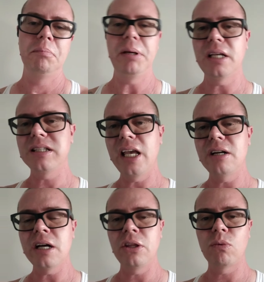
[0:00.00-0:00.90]
Because later
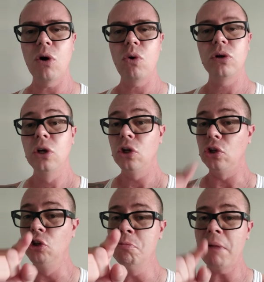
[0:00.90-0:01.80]
down the road,
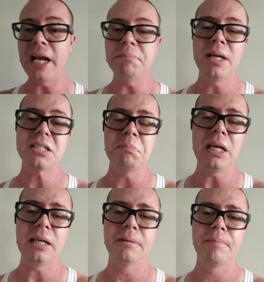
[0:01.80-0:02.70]
you might miss me.